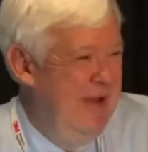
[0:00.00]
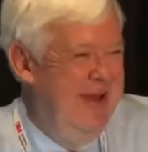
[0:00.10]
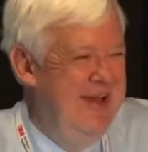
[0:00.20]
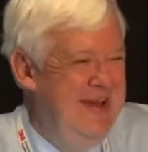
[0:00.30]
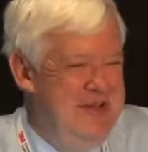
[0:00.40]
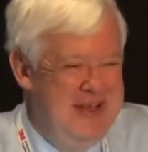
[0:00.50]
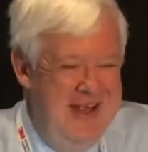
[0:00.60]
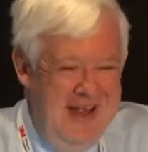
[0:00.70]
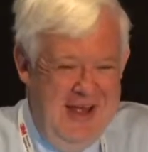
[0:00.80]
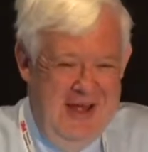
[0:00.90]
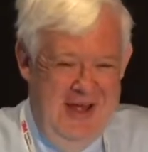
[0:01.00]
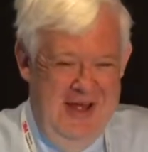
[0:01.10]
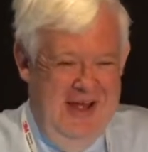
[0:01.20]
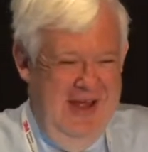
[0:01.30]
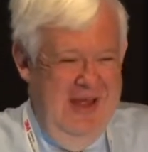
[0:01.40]
because
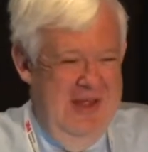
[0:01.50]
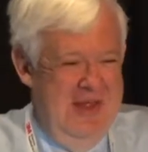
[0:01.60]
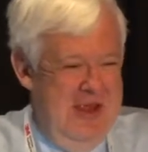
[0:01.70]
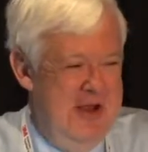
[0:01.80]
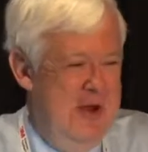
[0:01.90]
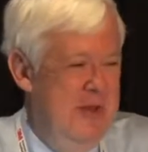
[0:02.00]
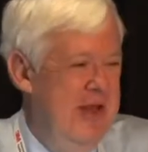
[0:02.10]
uh, you know